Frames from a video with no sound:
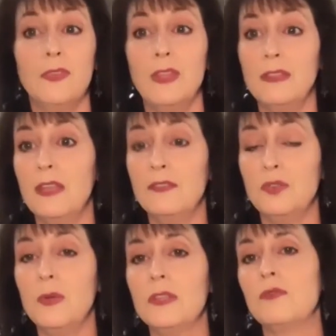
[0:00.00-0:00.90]
is
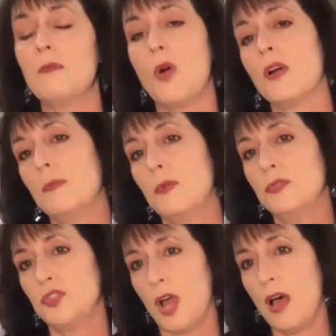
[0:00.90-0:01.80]
doing this remarkable
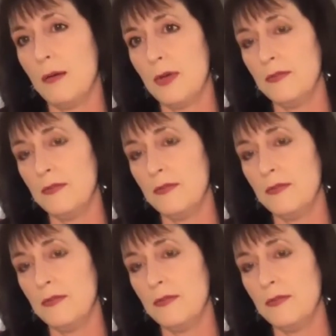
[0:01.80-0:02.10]
job